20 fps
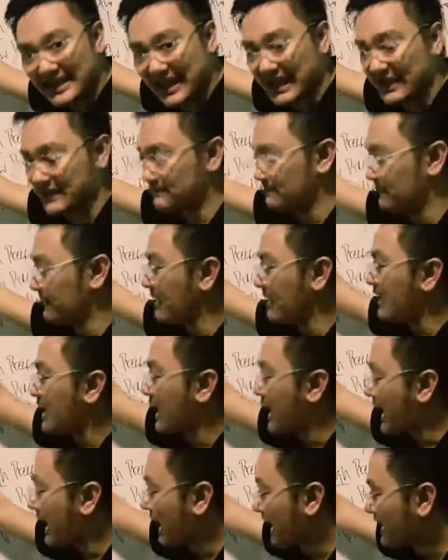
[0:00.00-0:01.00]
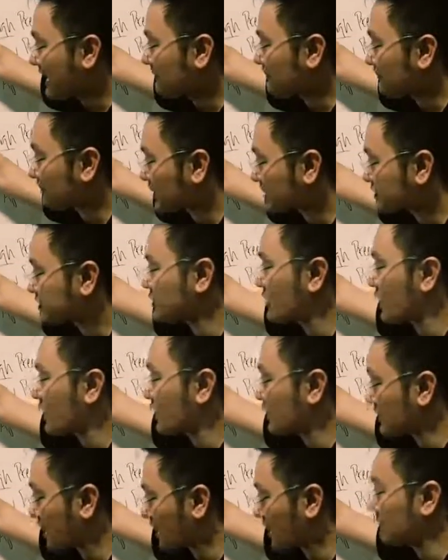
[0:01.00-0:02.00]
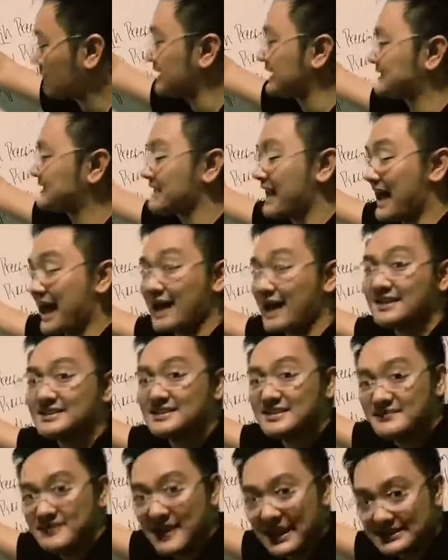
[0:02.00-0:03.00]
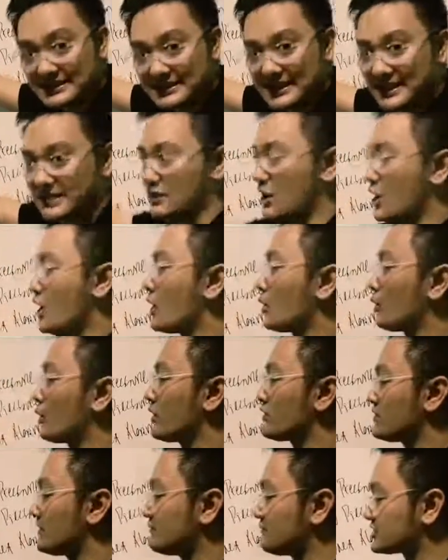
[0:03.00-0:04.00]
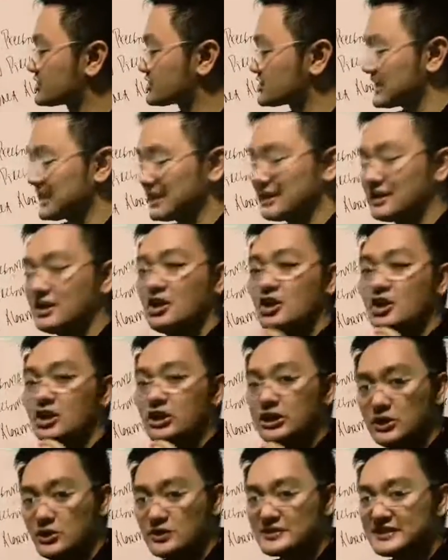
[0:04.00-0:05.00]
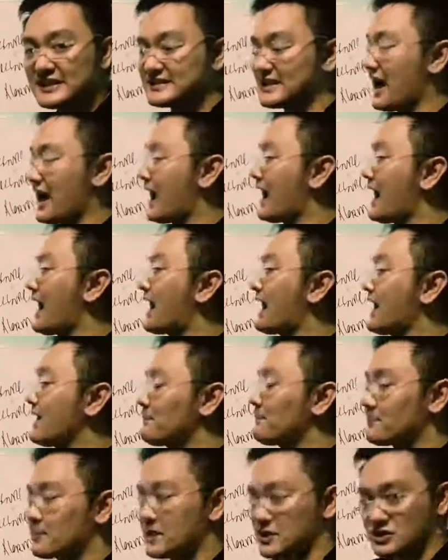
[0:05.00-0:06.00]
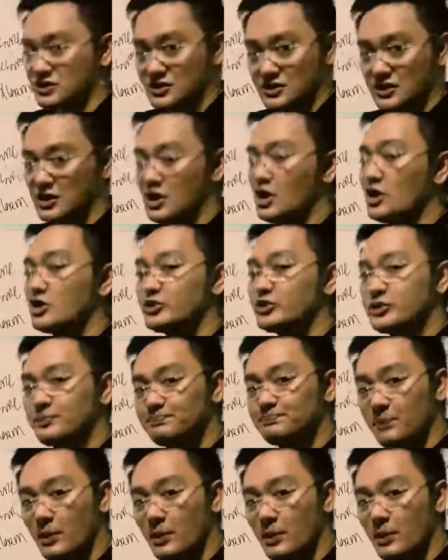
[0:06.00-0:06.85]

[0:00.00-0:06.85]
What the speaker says: Again, high pressure alarm is activated when the machine uses a high pressure